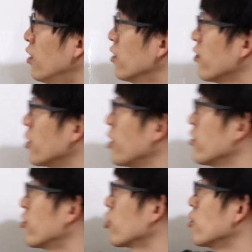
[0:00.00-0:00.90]
fundamental
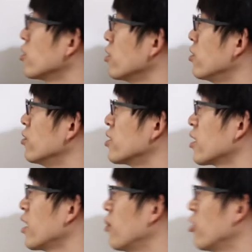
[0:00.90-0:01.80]
frequency to
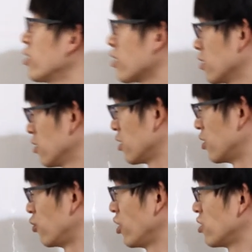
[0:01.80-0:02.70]
second harmonic
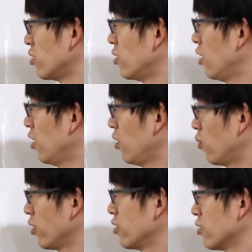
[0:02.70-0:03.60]
generation. What